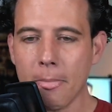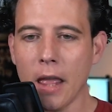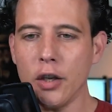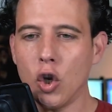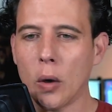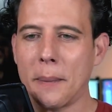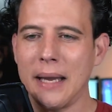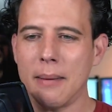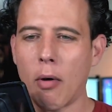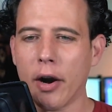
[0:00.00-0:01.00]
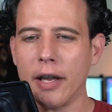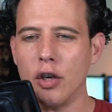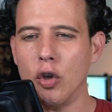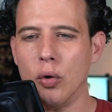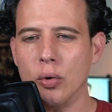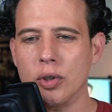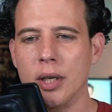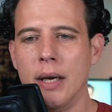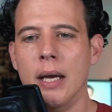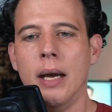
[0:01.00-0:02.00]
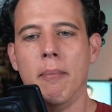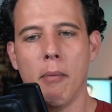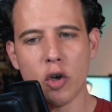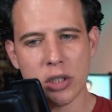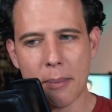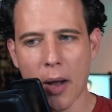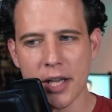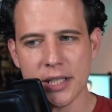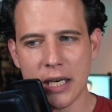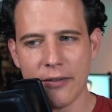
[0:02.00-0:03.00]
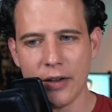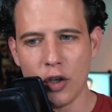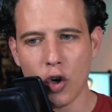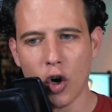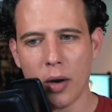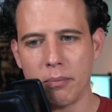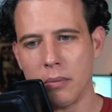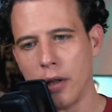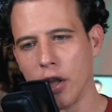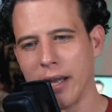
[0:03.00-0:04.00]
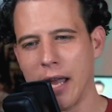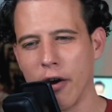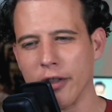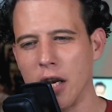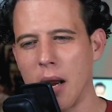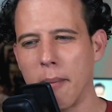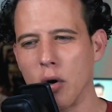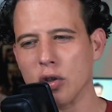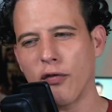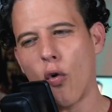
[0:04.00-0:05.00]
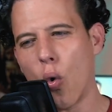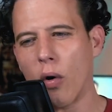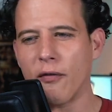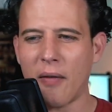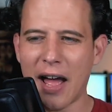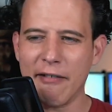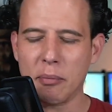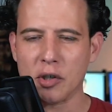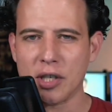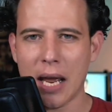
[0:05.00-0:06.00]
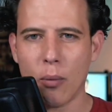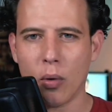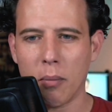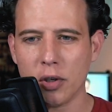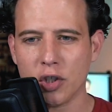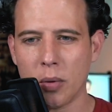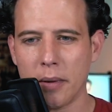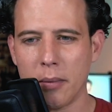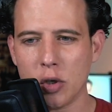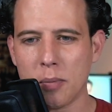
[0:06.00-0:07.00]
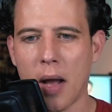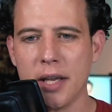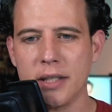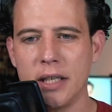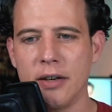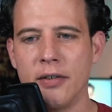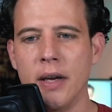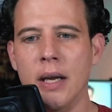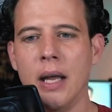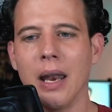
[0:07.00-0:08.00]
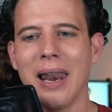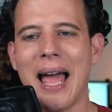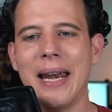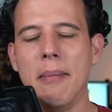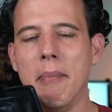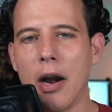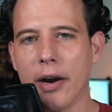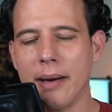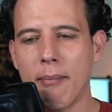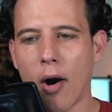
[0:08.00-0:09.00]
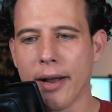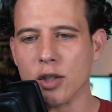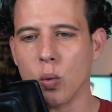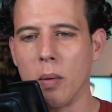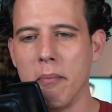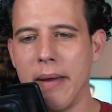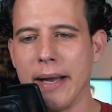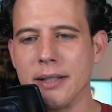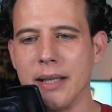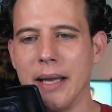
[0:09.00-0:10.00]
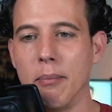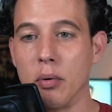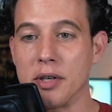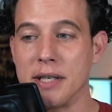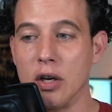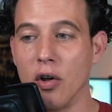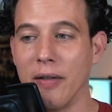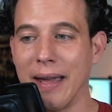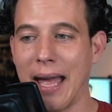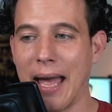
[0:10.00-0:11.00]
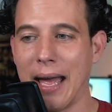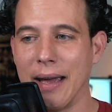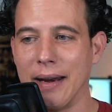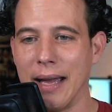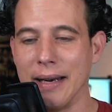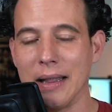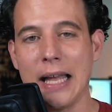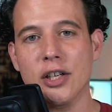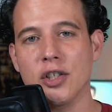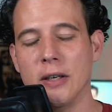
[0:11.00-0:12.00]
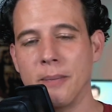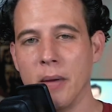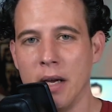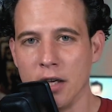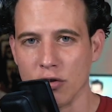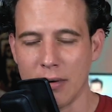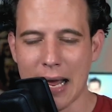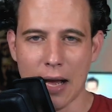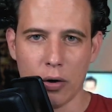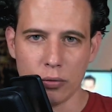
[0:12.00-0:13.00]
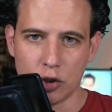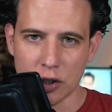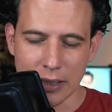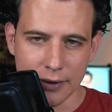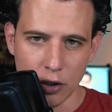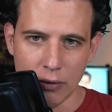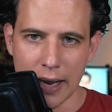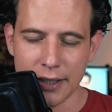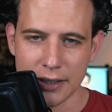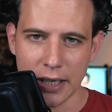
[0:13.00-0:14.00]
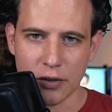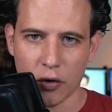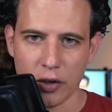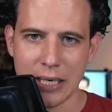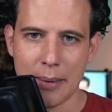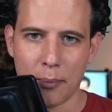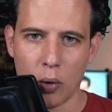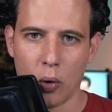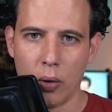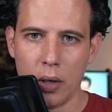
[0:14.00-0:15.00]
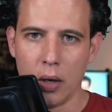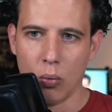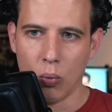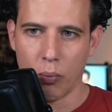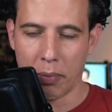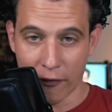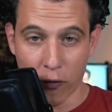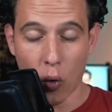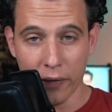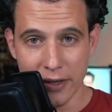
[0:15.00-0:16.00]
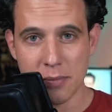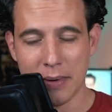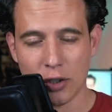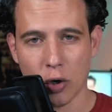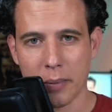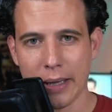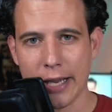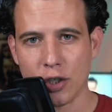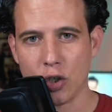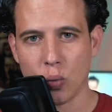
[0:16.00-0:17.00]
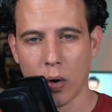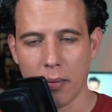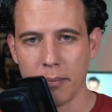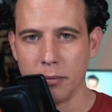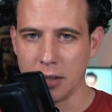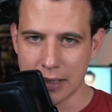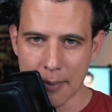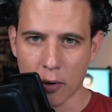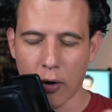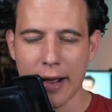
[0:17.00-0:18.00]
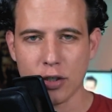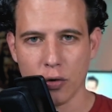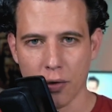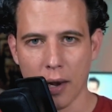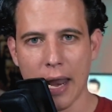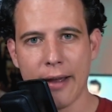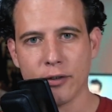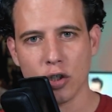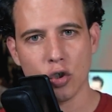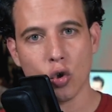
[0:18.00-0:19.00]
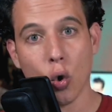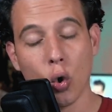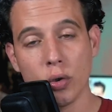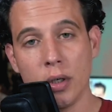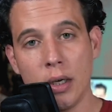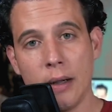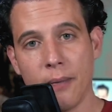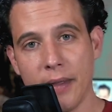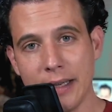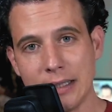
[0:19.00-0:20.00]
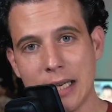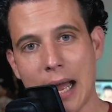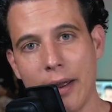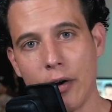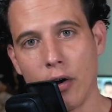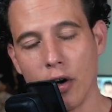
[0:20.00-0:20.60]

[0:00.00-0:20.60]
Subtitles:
European market news, mostly positive. In Europe, looking here at the numbers, 4-5% were some of the most positive. Latin American markets were mixed. In Brazil, they had an election. So now, just like the United States, for example, before these midterm elections, where the Democrats or the left controlled the entire